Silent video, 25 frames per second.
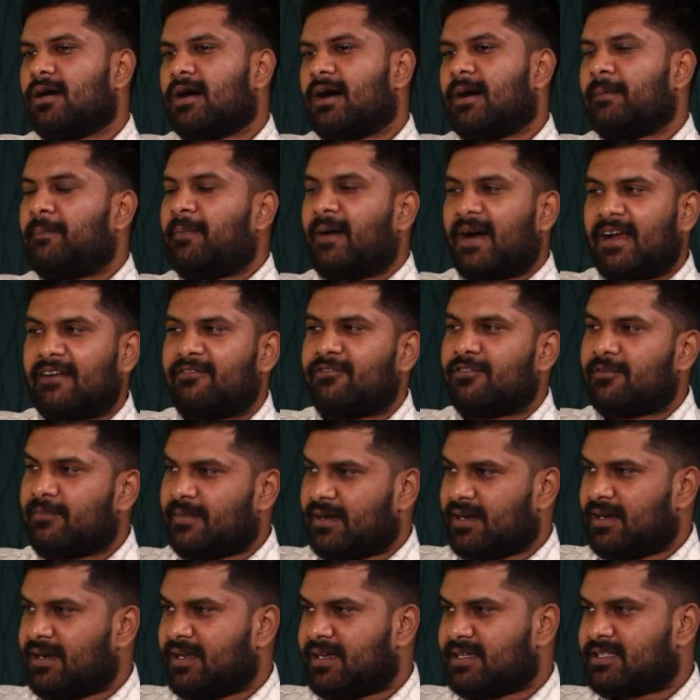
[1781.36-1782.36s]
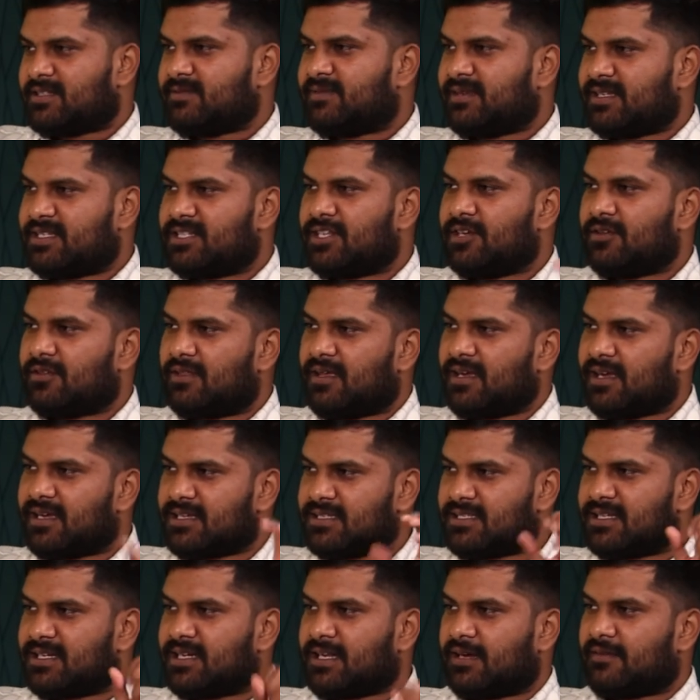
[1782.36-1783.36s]
apart from Indies, which do you think
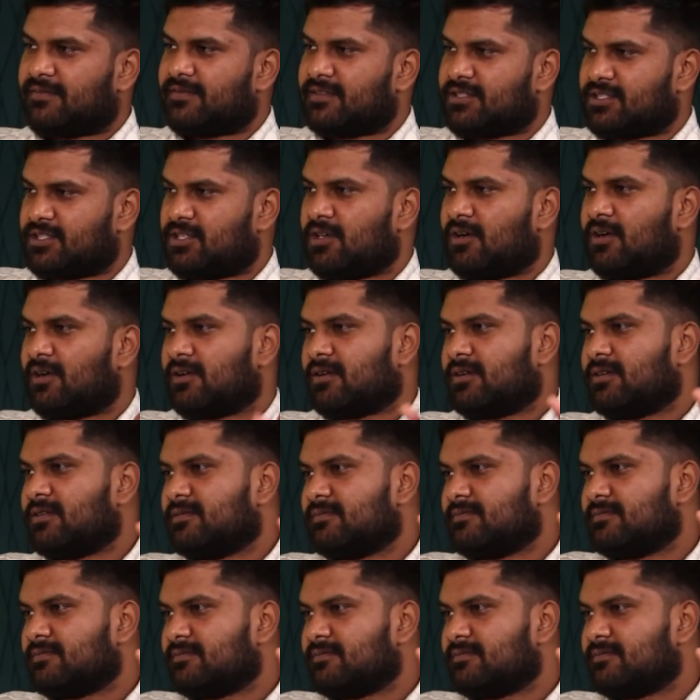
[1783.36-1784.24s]
is the toughest dog?